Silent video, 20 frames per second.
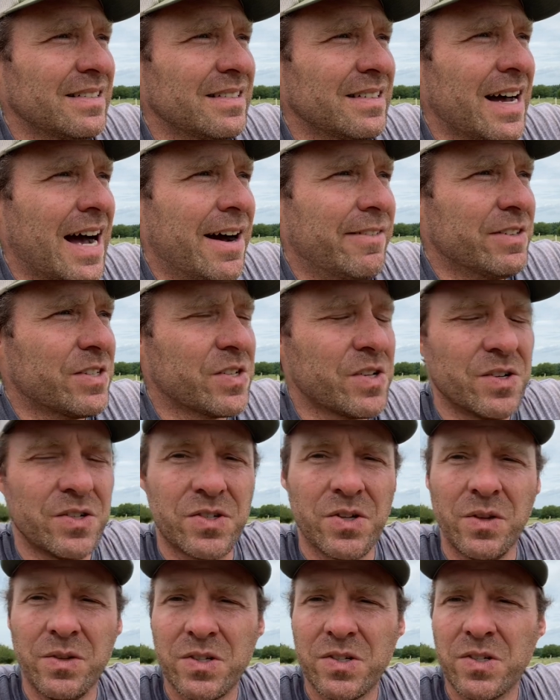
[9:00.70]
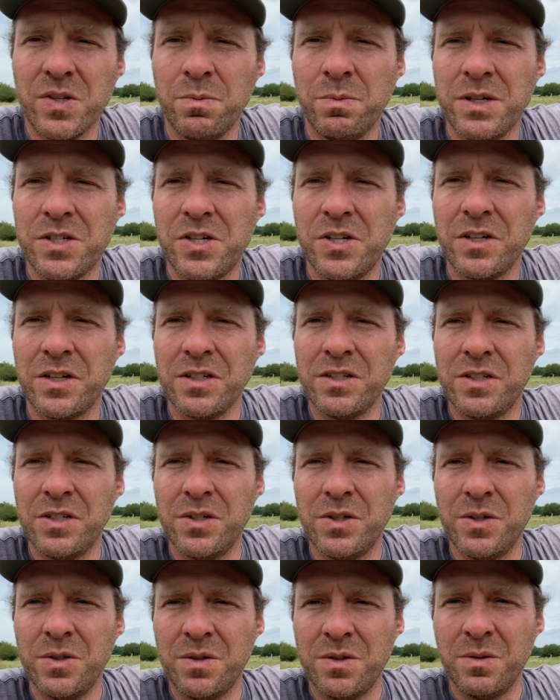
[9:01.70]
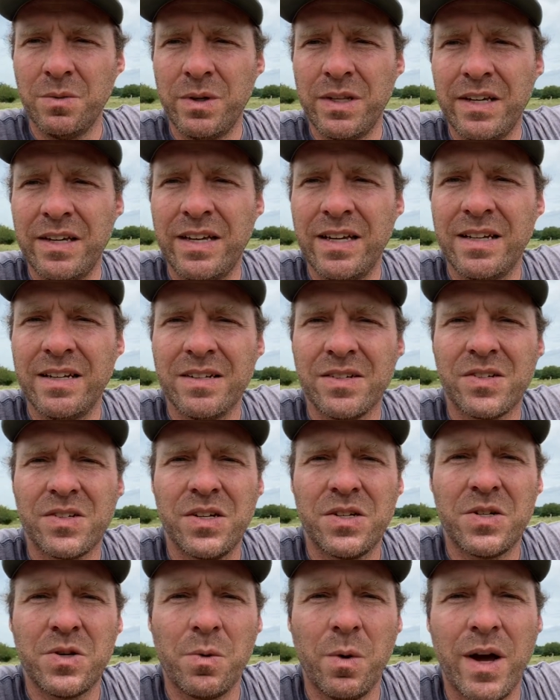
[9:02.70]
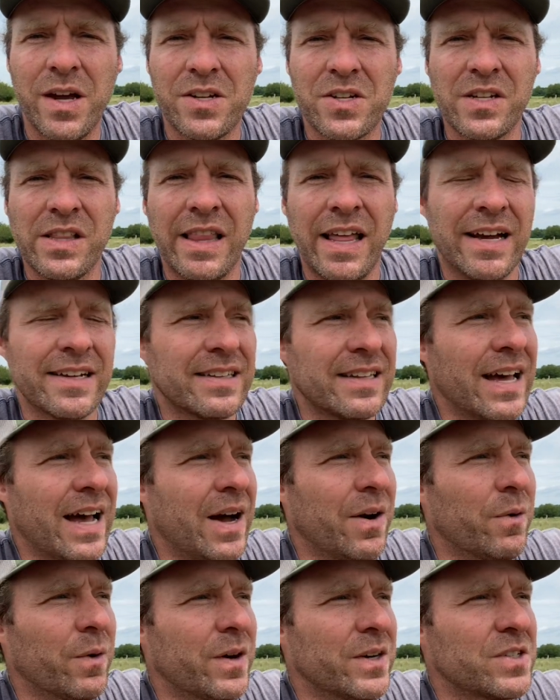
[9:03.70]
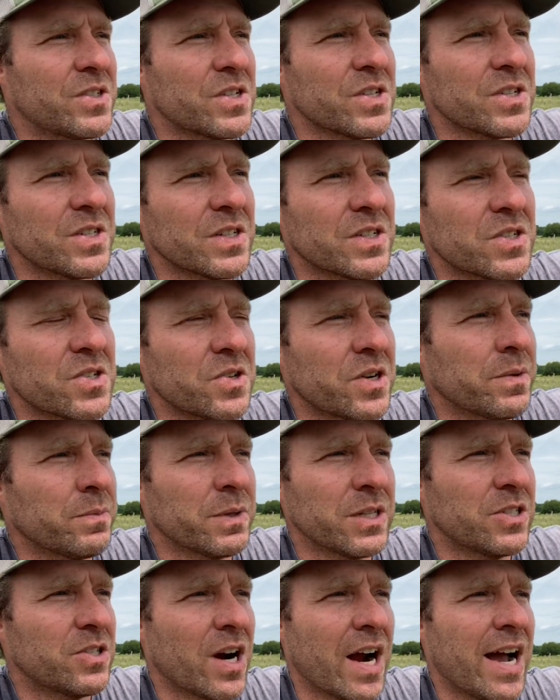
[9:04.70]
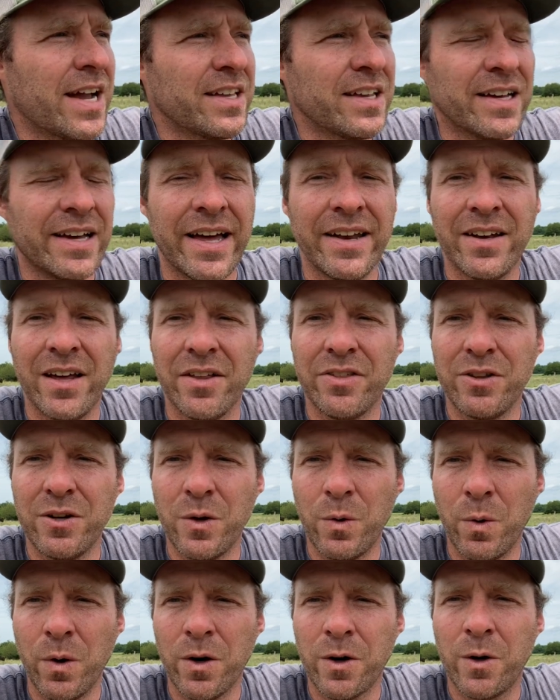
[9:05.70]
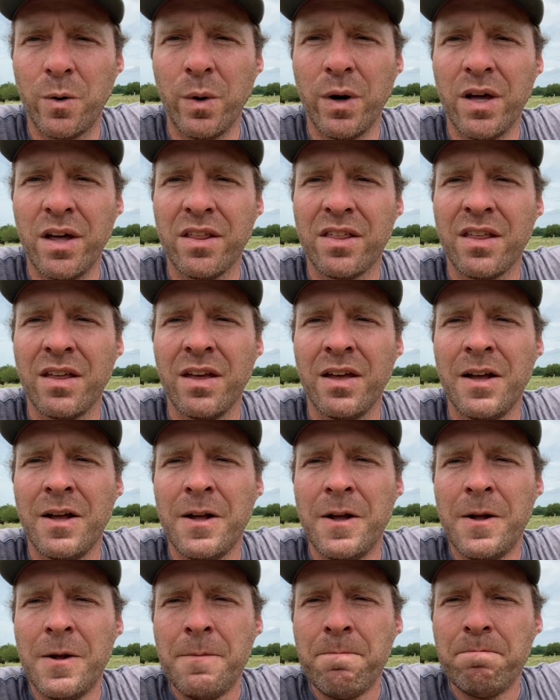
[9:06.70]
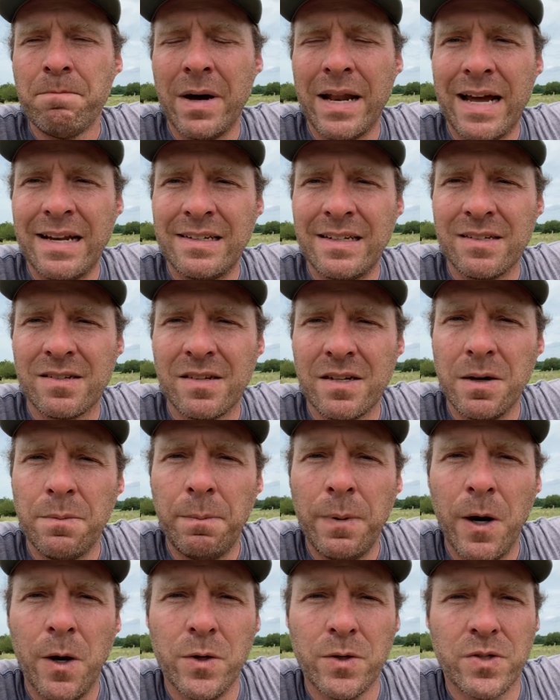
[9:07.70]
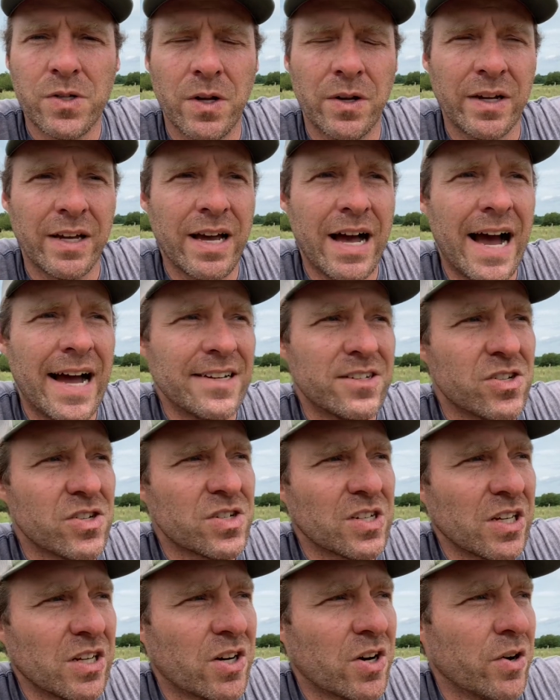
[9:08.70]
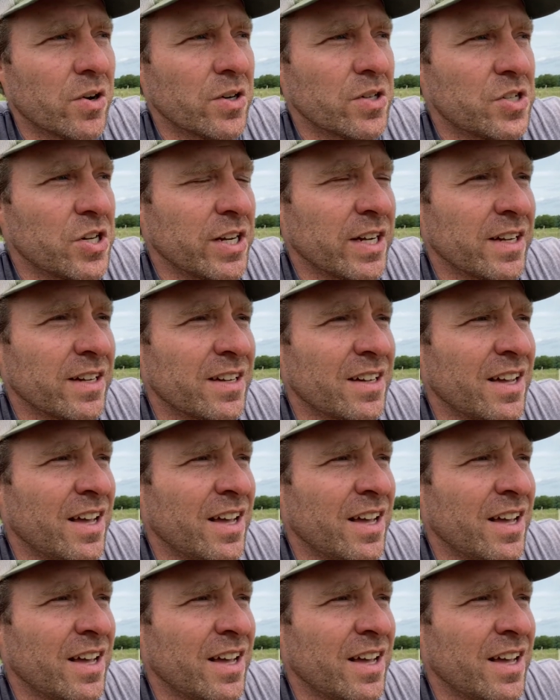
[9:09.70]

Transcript: obviously there's only so much you can do when you get in a situation like that where it's just extremely dry, you got nothing to work with. But I did see a post on a guy just encouraging